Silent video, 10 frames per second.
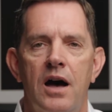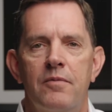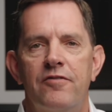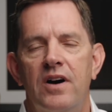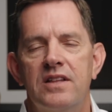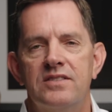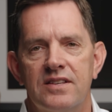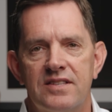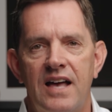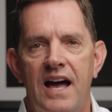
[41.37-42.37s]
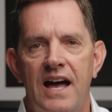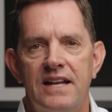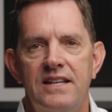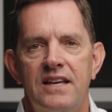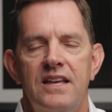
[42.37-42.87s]
funds
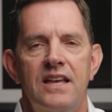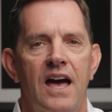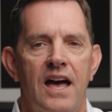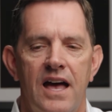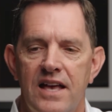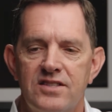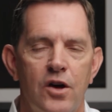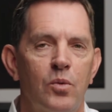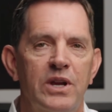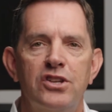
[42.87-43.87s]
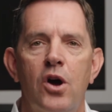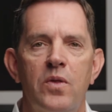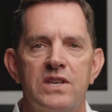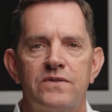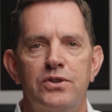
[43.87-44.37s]
aside as though we know
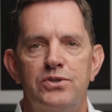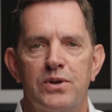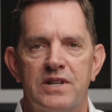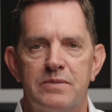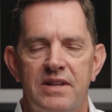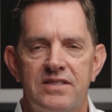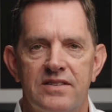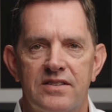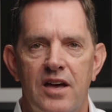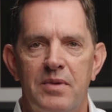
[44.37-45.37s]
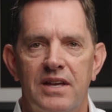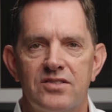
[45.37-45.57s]
this future expense is coming.